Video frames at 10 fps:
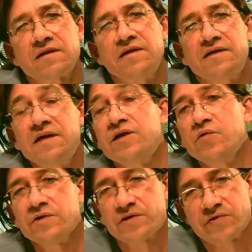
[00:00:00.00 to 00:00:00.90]

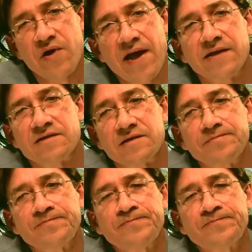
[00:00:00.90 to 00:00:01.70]
continuous strands,